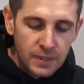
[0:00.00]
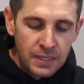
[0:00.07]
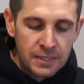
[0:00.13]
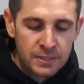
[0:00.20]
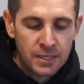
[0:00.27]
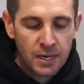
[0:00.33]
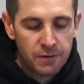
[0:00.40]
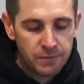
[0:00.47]

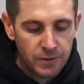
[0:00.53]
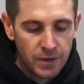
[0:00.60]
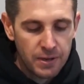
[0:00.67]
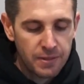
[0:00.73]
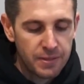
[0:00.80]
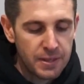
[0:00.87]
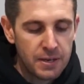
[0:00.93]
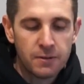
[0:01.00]
It's got a
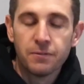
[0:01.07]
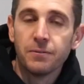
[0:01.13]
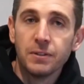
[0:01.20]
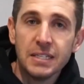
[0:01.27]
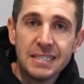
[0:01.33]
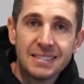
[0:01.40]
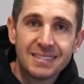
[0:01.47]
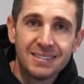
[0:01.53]
very thin
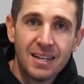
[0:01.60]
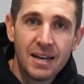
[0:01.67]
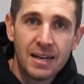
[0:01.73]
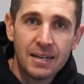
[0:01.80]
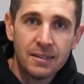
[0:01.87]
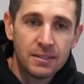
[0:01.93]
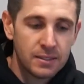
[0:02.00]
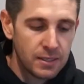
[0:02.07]

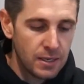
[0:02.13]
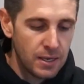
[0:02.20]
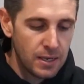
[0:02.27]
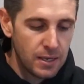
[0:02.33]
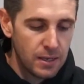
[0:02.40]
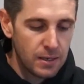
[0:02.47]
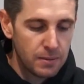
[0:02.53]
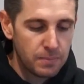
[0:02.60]
fleece-lined,
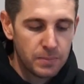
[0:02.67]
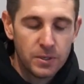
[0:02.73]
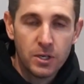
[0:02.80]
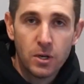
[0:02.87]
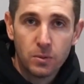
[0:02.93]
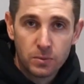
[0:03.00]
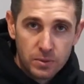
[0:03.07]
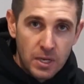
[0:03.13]

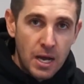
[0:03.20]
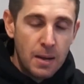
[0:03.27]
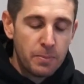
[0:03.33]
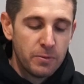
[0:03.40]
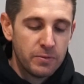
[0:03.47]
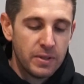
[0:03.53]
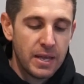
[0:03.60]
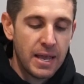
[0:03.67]

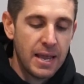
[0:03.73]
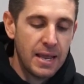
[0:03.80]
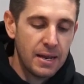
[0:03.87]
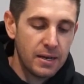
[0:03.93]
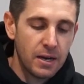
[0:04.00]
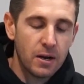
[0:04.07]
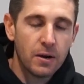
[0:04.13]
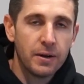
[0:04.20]
top of the
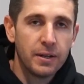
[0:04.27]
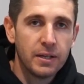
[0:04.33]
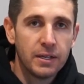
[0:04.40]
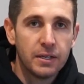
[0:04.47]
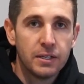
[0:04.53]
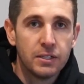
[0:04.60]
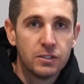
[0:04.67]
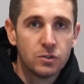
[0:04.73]
hand area.
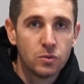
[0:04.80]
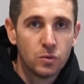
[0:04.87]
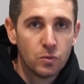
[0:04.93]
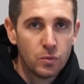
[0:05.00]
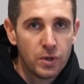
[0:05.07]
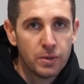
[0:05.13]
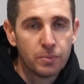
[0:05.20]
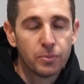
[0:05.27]
It is
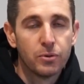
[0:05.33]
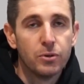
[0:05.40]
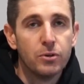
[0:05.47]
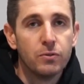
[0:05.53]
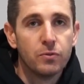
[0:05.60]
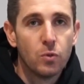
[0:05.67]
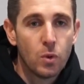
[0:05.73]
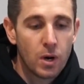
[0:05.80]

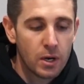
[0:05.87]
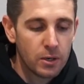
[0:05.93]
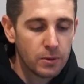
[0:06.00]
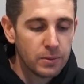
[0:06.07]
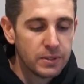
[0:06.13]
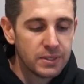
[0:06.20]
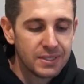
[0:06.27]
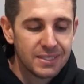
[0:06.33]
windproof,
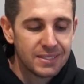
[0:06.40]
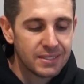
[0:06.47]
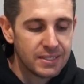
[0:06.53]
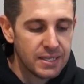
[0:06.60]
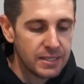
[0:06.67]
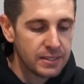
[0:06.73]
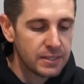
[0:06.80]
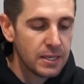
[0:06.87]

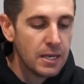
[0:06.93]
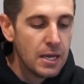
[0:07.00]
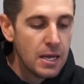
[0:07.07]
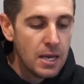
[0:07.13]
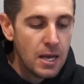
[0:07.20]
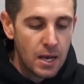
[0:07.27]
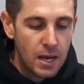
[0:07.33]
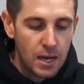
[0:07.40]
water-resistant.
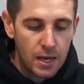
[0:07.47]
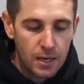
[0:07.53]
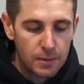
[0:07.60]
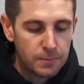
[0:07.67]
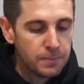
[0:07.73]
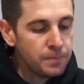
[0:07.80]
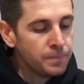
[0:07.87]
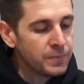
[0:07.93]

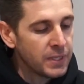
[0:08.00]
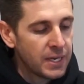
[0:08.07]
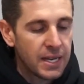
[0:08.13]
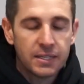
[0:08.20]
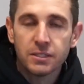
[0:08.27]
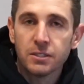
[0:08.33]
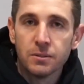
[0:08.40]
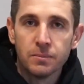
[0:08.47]
It
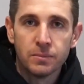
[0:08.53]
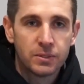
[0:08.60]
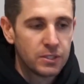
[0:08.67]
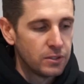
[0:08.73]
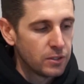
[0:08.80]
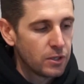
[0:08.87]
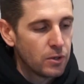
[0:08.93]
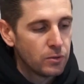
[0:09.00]
has some
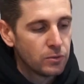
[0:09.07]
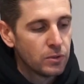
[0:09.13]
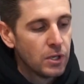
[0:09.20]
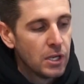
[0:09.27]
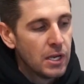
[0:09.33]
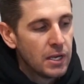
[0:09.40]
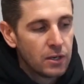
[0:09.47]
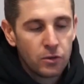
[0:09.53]

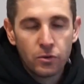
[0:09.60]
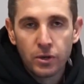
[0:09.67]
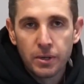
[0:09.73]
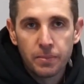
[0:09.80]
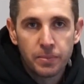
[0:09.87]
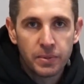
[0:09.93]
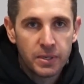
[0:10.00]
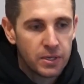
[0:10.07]
silicone
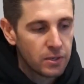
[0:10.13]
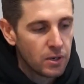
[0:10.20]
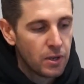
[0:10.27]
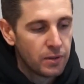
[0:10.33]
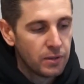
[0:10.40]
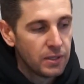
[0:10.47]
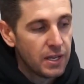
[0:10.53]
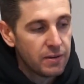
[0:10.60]
grip here
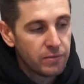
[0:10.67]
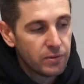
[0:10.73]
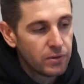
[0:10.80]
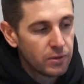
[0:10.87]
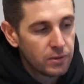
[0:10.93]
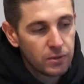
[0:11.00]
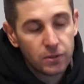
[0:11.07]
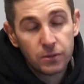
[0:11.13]
on the
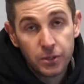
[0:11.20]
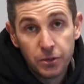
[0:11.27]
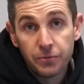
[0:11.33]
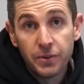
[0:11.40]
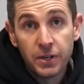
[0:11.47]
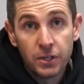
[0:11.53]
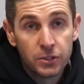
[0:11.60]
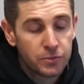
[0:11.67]
lever, or your
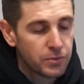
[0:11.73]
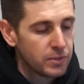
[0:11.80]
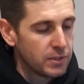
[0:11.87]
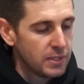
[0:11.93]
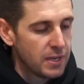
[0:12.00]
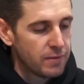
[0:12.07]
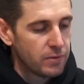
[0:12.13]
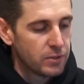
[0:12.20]
fingers for the
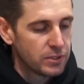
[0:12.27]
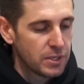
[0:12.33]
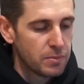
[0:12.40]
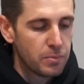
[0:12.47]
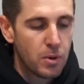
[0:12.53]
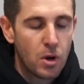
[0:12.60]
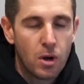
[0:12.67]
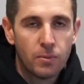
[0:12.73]
levers
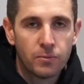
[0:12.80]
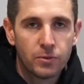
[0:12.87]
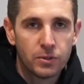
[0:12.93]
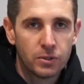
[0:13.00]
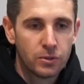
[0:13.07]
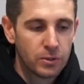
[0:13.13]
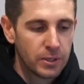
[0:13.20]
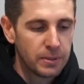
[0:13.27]
and palm for
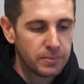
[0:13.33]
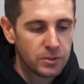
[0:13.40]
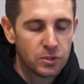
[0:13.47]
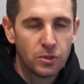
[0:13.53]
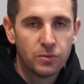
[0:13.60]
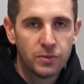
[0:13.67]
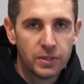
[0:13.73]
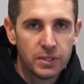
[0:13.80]
the grip,
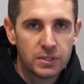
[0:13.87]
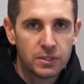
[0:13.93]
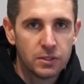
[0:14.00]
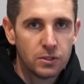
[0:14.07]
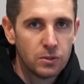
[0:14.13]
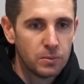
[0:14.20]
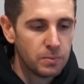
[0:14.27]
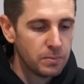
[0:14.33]
so if it is a
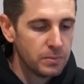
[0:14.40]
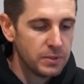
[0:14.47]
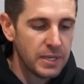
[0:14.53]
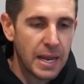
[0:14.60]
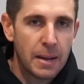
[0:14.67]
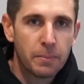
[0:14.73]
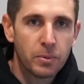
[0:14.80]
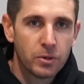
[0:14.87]
little
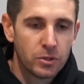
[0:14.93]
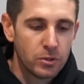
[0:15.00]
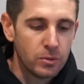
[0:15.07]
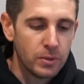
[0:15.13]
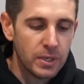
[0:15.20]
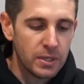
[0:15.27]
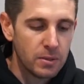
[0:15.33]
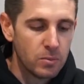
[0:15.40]
damp or
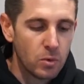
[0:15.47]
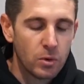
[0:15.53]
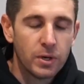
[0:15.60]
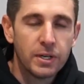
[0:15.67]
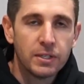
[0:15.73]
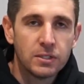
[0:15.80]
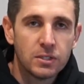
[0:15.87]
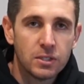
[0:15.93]
dewy in the
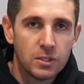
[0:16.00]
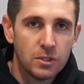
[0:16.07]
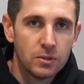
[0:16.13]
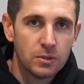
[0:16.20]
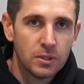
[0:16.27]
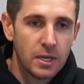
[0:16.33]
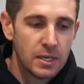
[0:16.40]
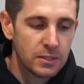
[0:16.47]
mornings,
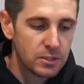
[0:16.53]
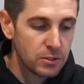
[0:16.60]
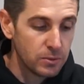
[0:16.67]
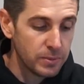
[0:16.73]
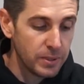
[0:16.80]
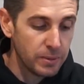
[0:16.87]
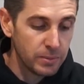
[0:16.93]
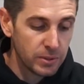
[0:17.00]
you'll
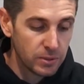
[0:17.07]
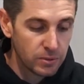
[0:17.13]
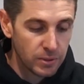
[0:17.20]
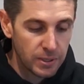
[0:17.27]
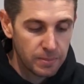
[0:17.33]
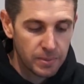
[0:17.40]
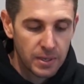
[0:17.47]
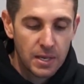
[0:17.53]
still be able to
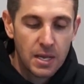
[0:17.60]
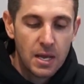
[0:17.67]
grip.